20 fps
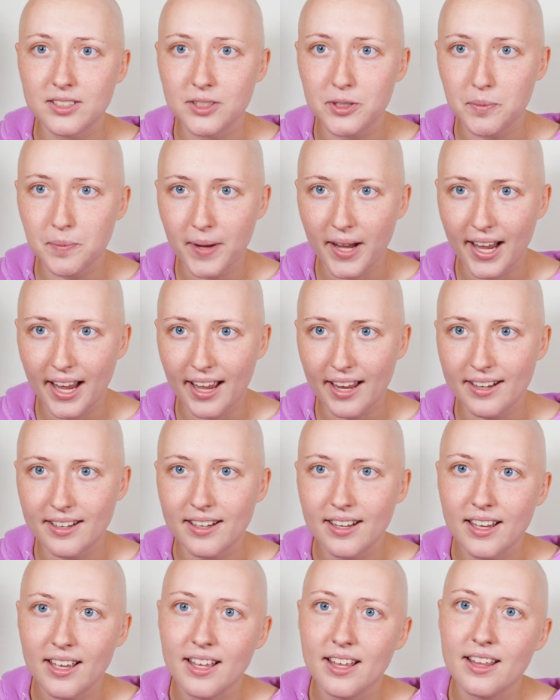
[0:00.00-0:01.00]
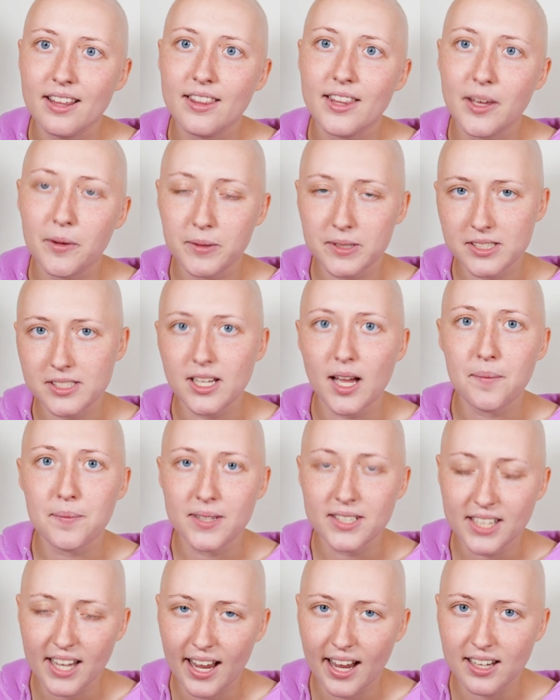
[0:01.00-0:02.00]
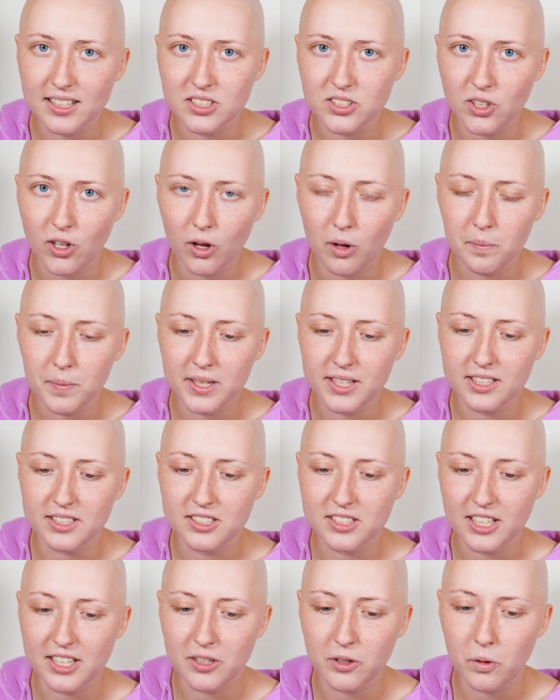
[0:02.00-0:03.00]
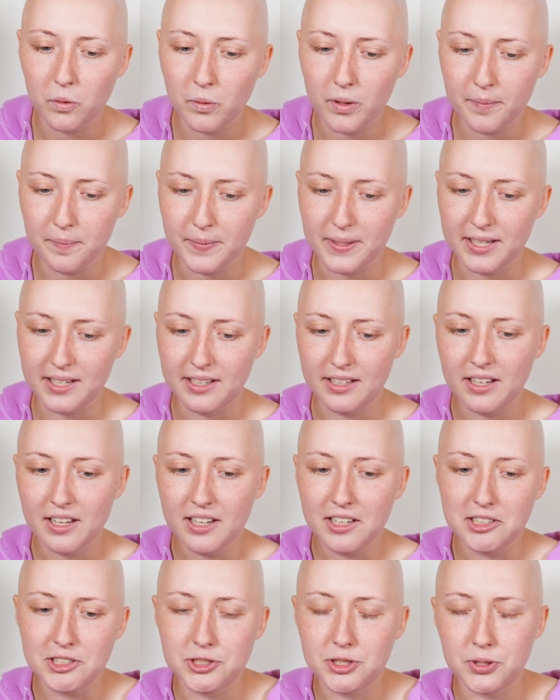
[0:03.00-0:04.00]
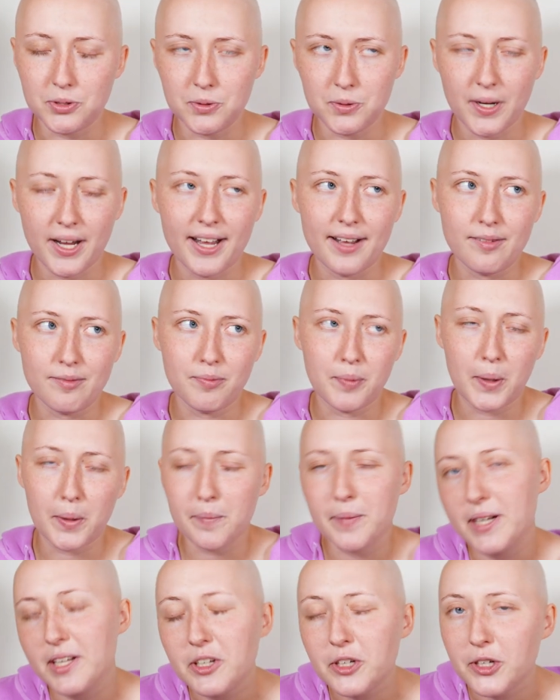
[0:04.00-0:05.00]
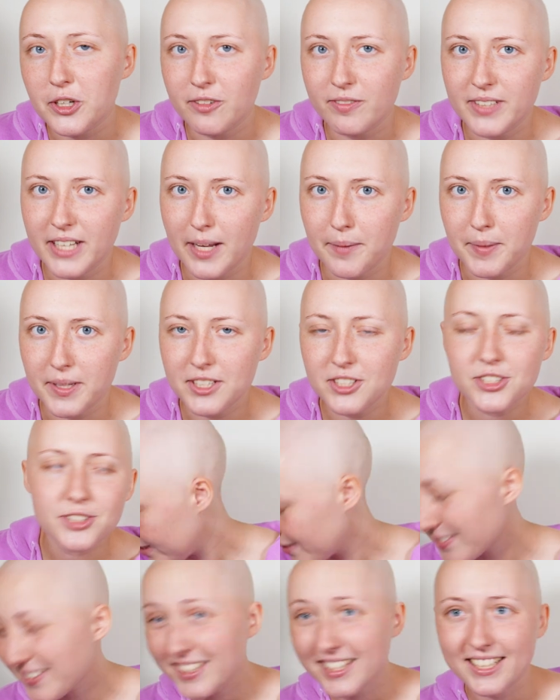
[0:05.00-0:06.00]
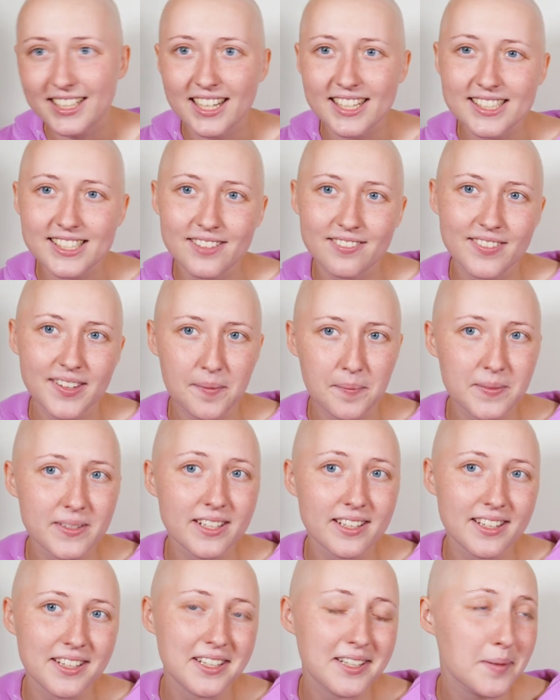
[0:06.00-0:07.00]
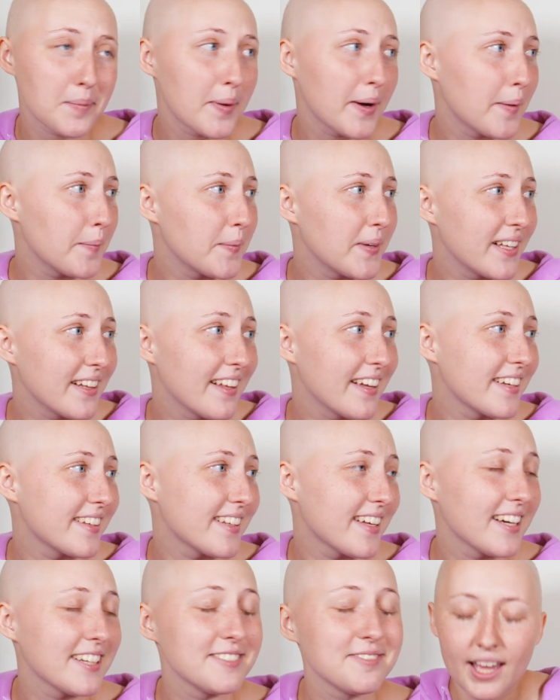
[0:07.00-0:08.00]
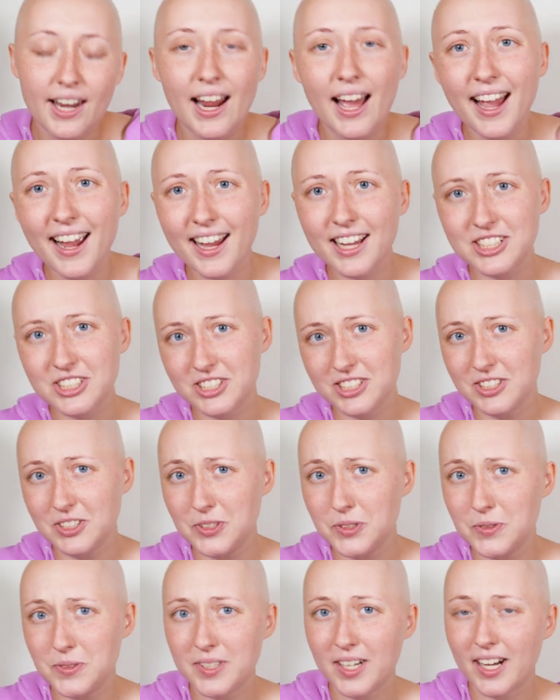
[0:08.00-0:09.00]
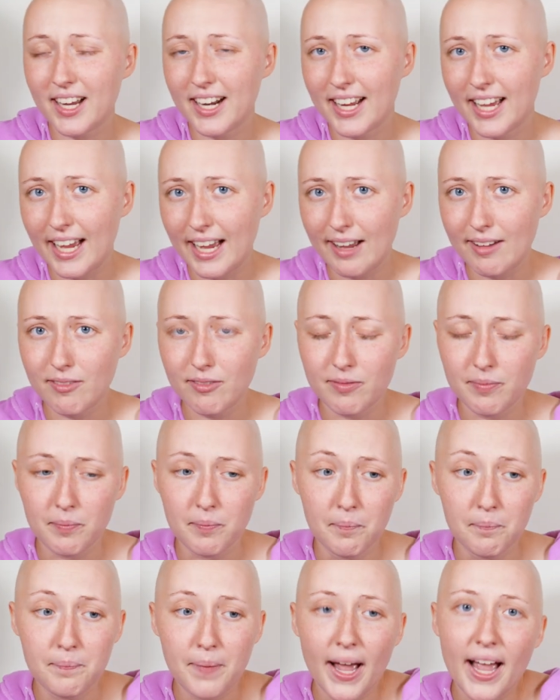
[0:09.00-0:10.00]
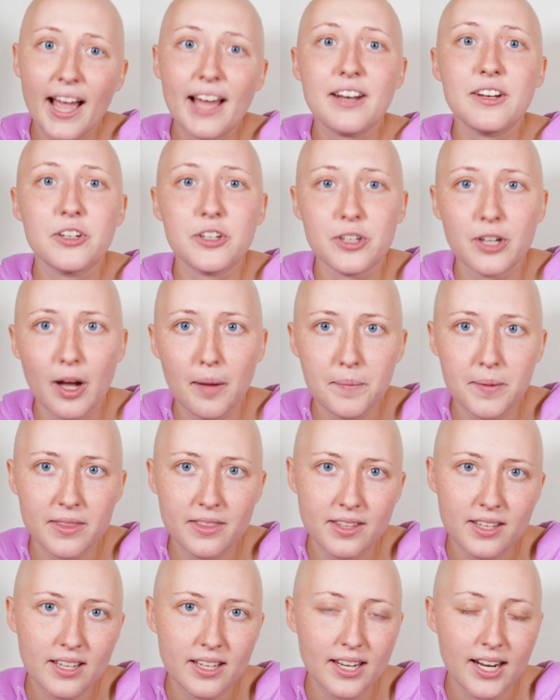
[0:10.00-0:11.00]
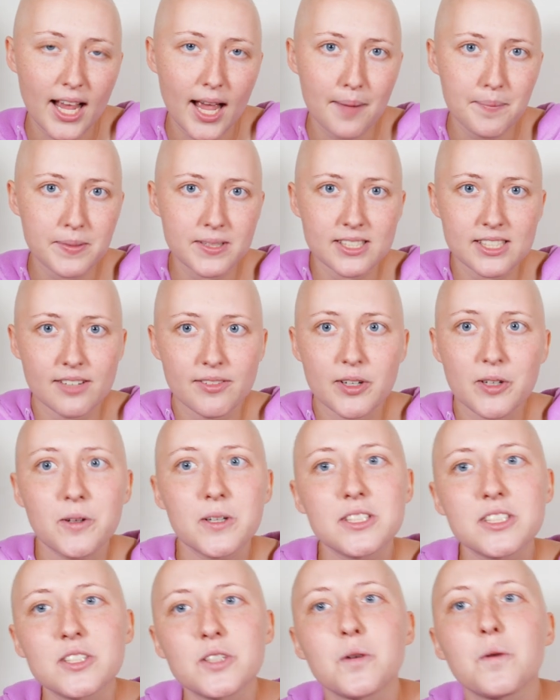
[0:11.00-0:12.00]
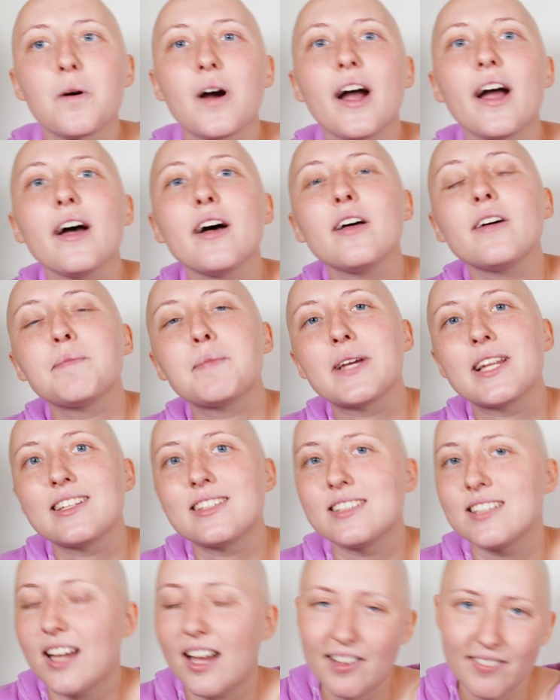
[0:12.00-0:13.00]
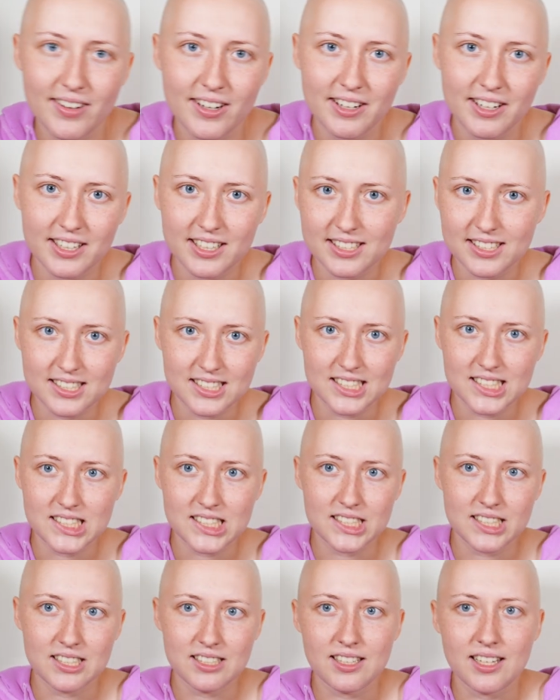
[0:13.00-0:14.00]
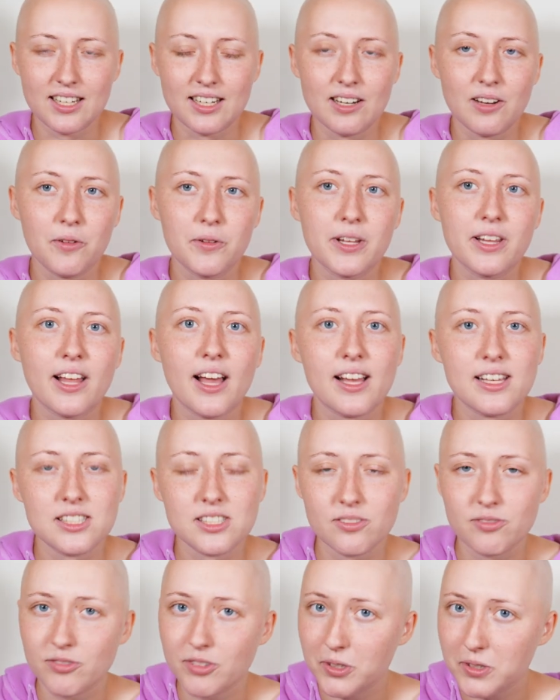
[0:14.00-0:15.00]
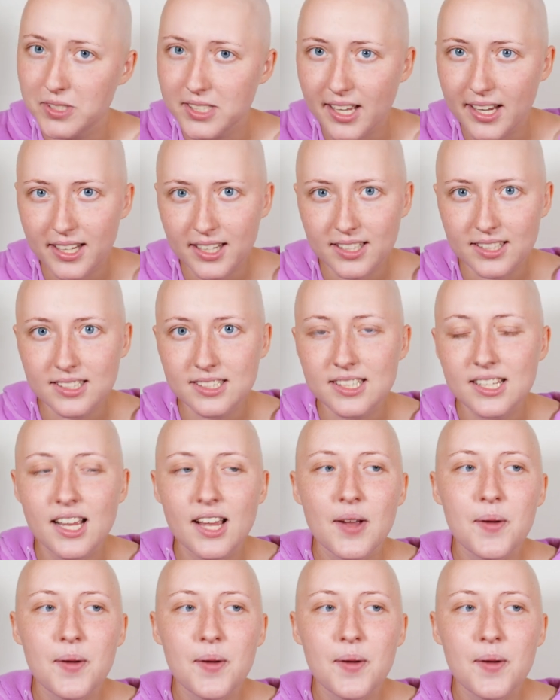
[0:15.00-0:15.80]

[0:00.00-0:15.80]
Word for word: too bad, they would stop the Taxol because they don't want me to have permanent nerve damage. It's really nice of them to think about me like that. And I actually do not have bad neuropathy. It happens every once in a while, but it's not very consistent and it only lasts a few seconds.